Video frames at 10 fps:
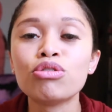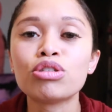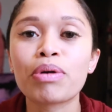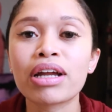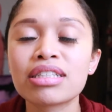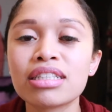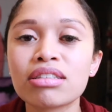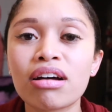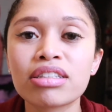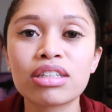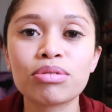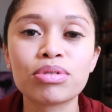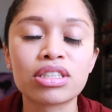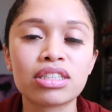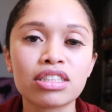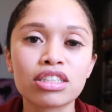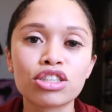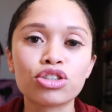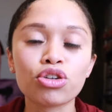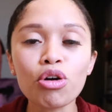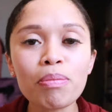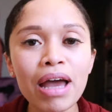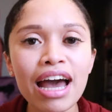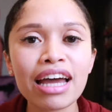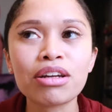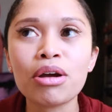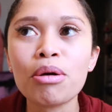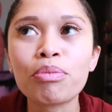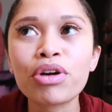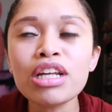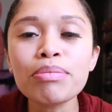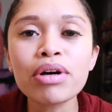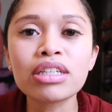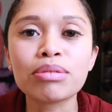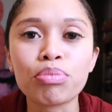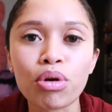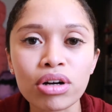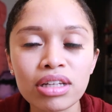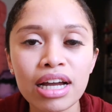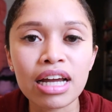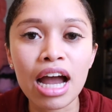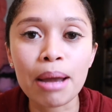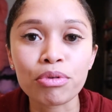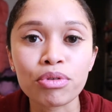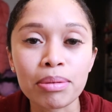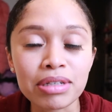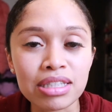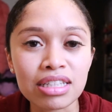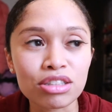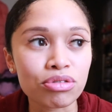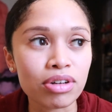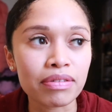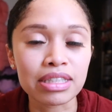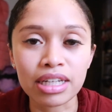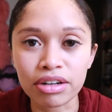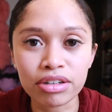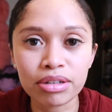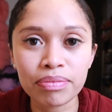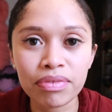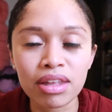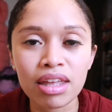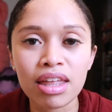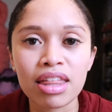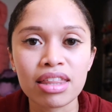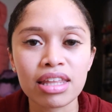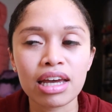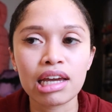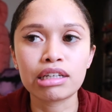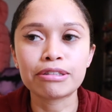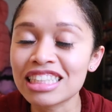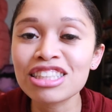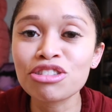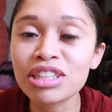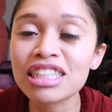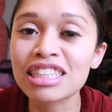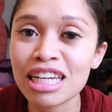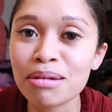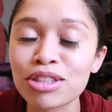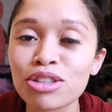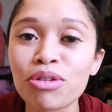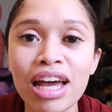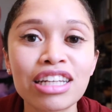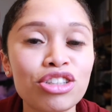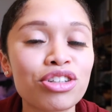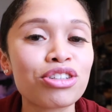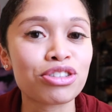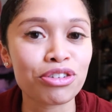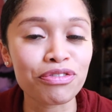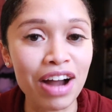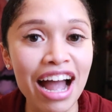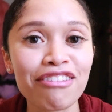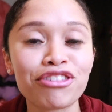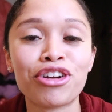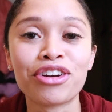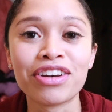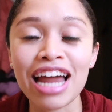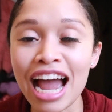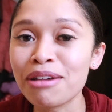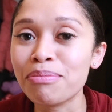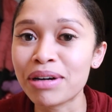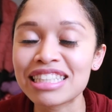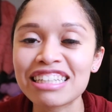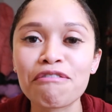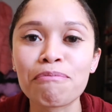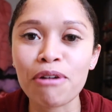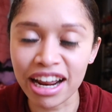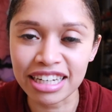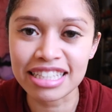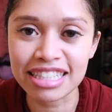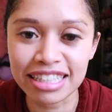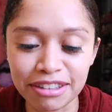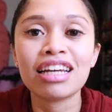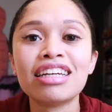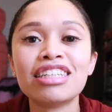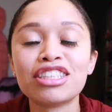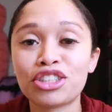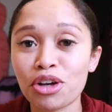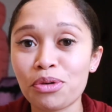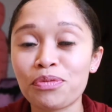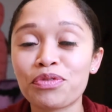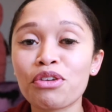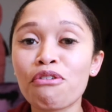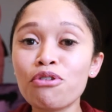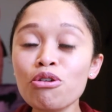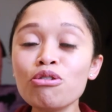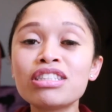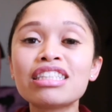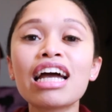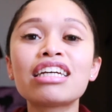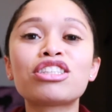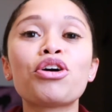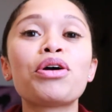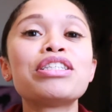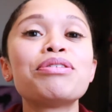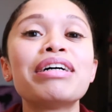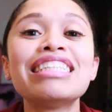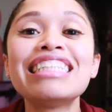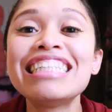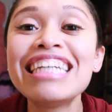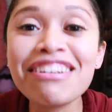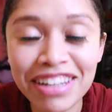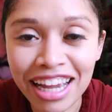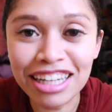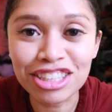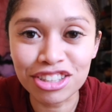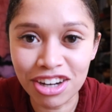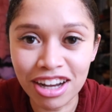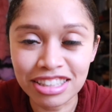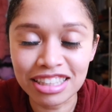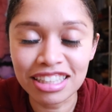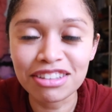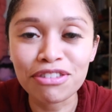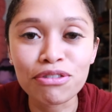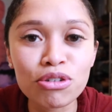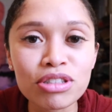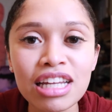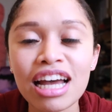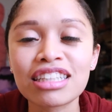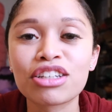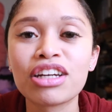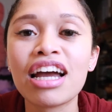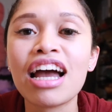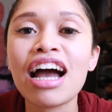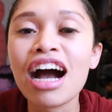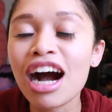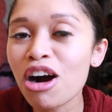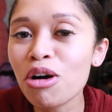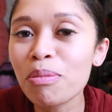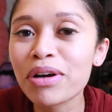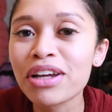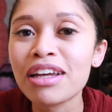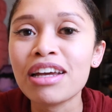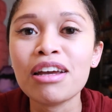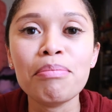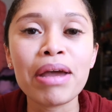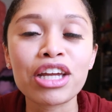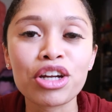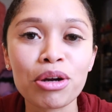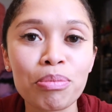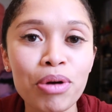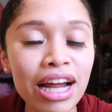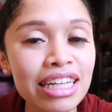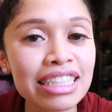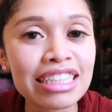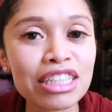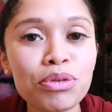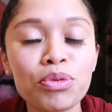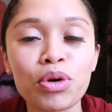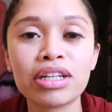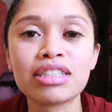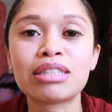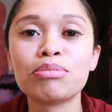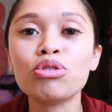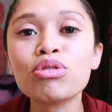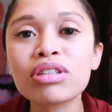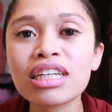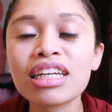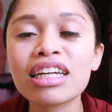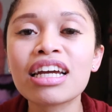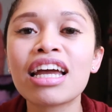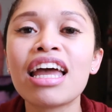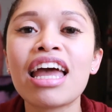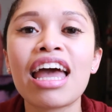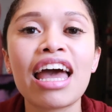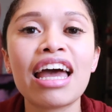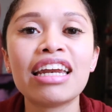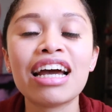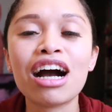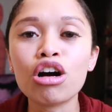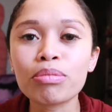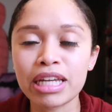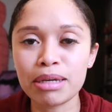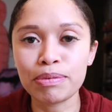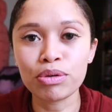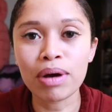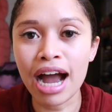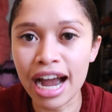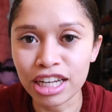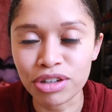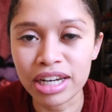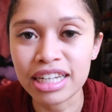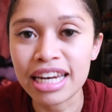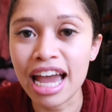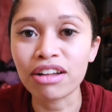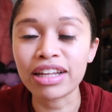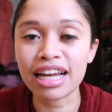whose pregnancy nausea was just so bad, pretty much borderline hyperemesis gravidarum, then listen to these tips so that you can survive your 9 months of pregnancy. So, foods that is going to alleviate your nausea, foods that's gonna help make your pregnancy run smoothly and help keep you hydrated. Now, like